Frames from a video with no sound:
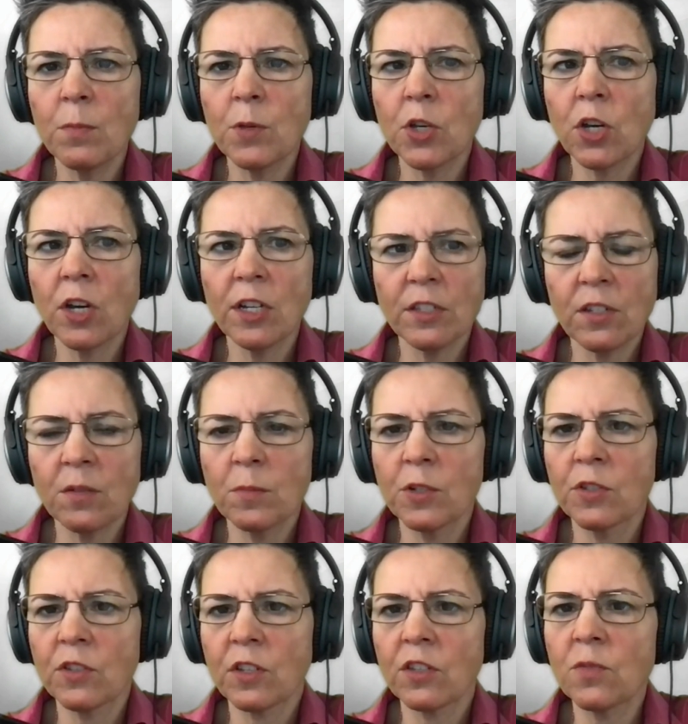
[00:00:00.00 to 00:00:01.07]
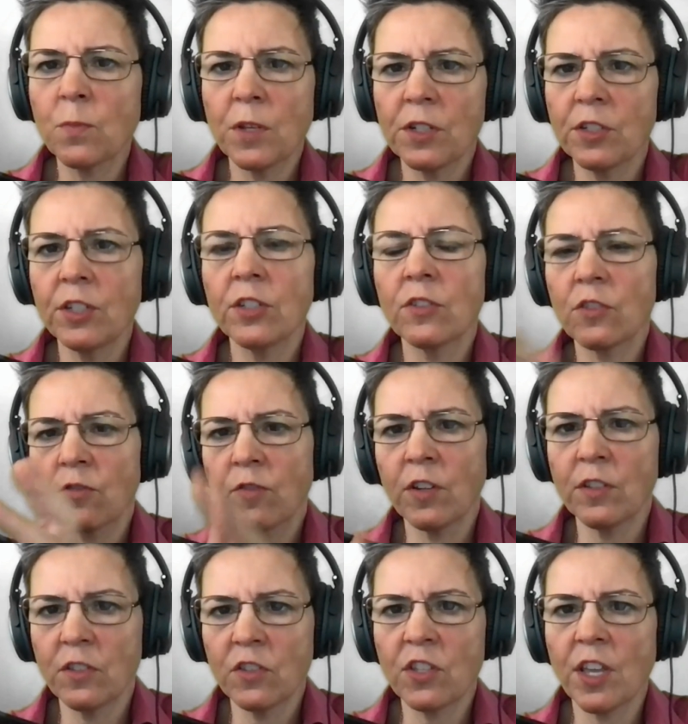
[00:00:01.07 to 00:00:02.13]
your customer's experience front
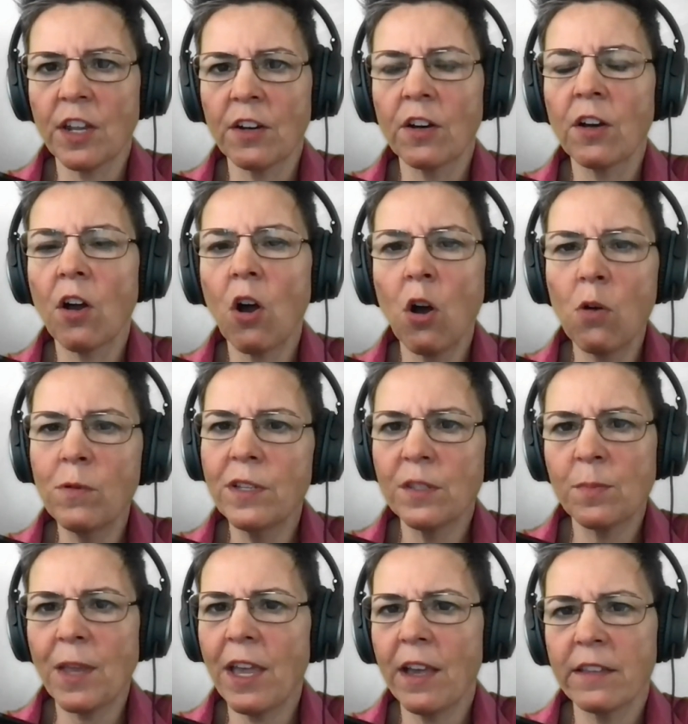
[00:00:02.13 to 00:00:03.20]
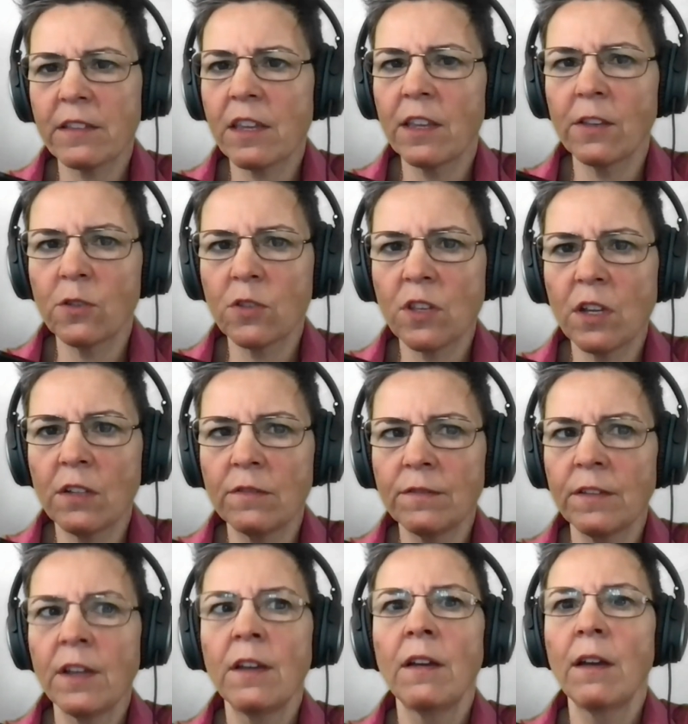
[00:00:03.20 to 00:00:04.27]
and center, always be asking yourself,
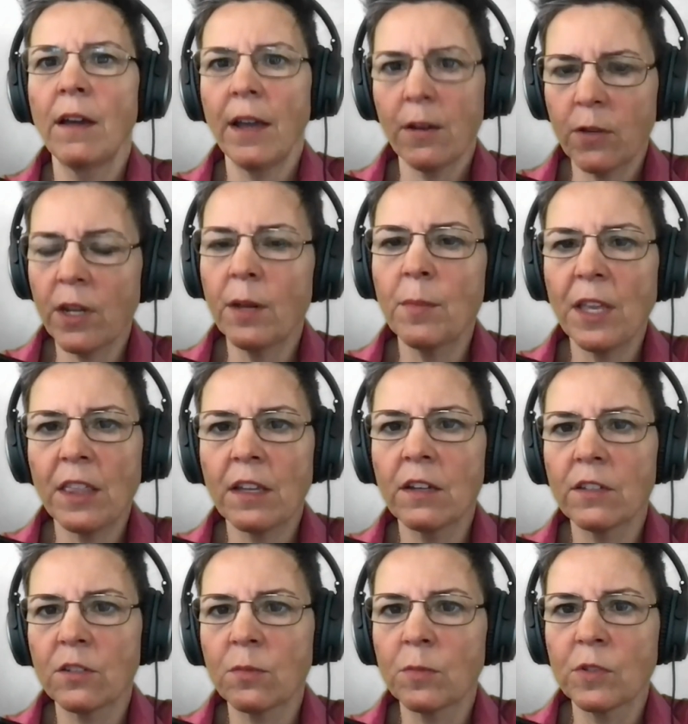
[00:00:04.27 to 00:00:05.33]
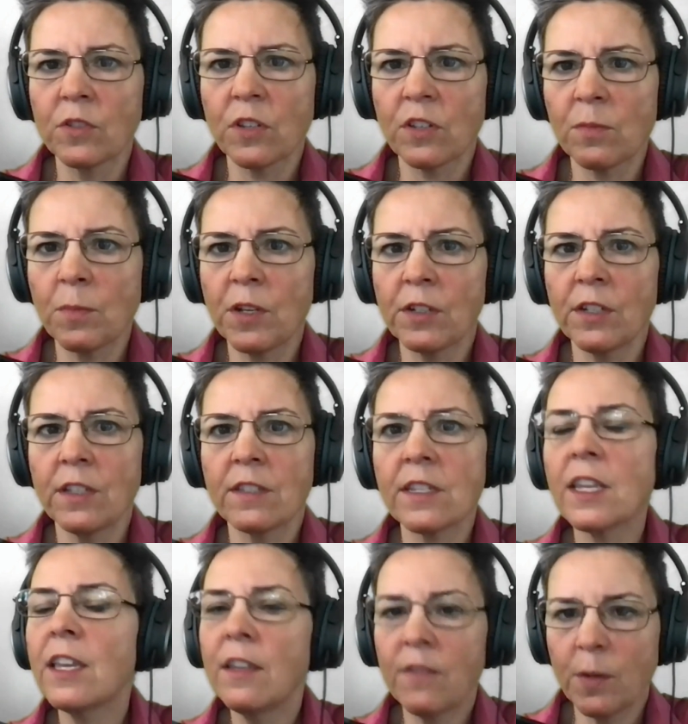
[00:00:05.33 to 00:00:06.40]
how can I make the customer's experience
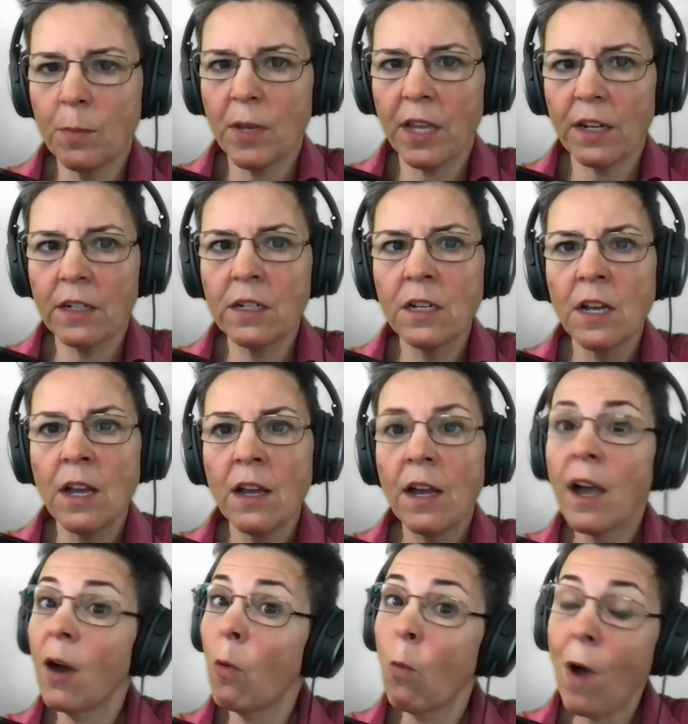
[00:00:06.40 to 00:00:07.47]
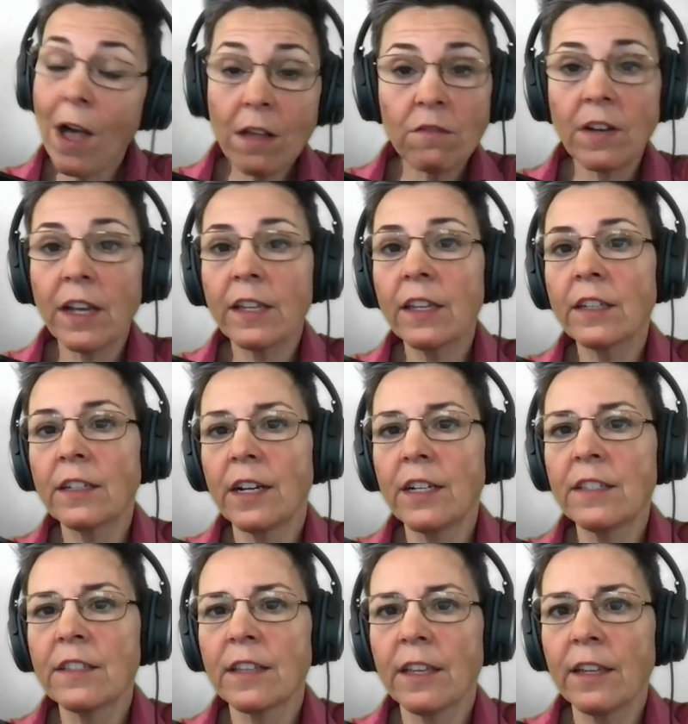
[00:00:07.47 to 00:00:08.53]
even better, while
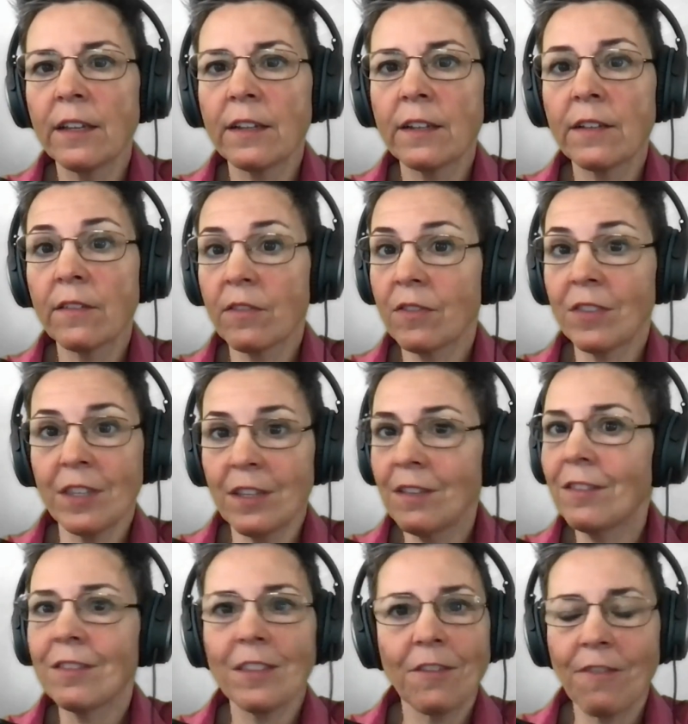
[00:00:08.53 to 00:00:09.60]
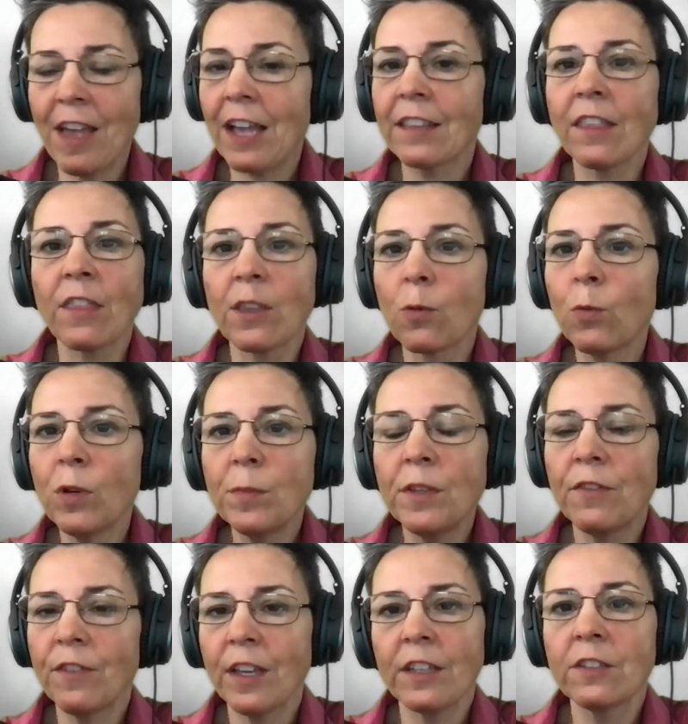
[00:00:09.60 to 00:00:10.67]
recognizing the fact that there will be
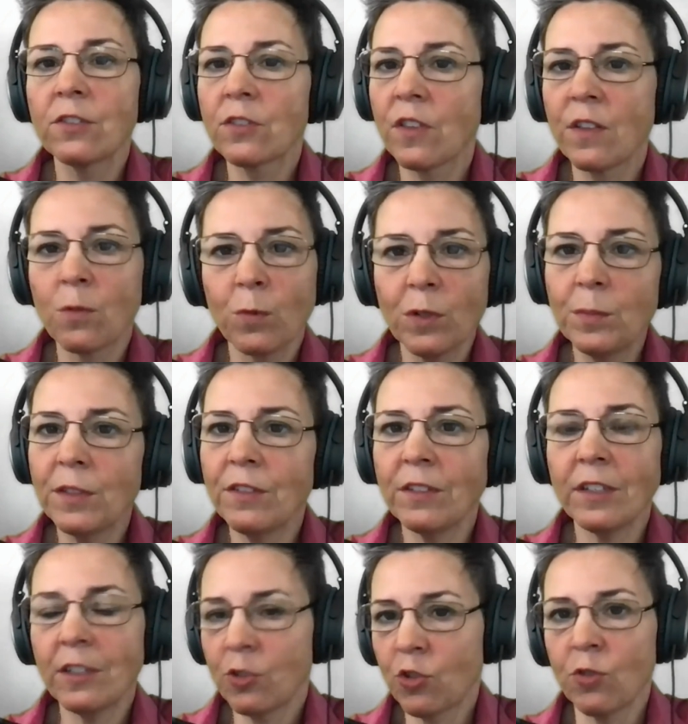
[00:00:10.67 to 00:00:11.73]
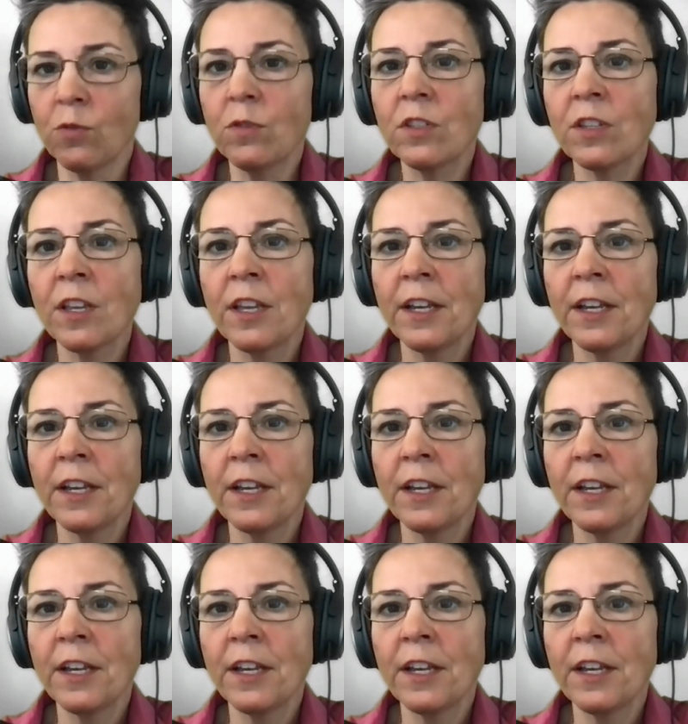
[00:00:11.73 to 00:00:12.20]
failures and there will be issues.